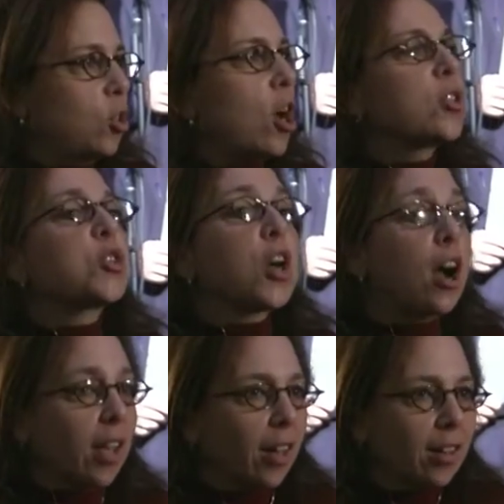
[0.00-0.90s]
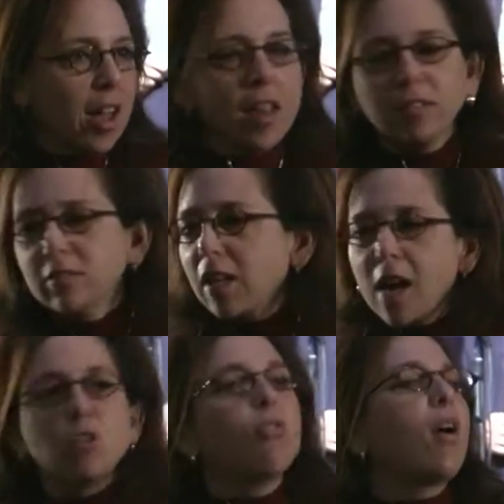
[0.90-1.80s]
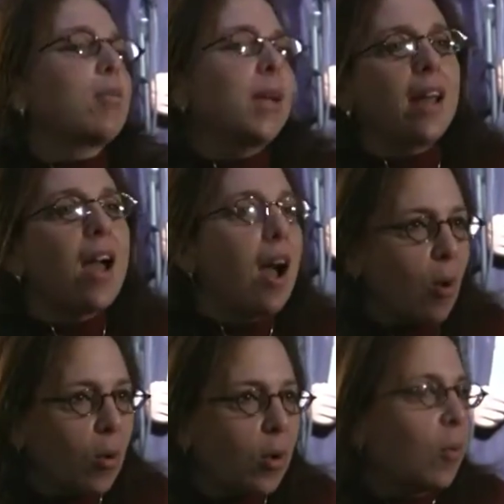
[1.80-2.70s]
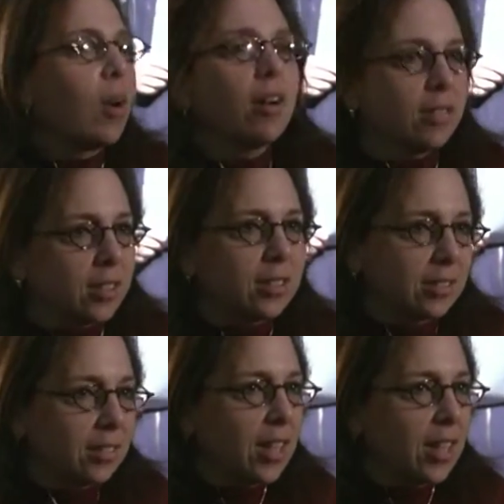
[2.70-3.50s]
just suck it and can you fuck me now or whatever.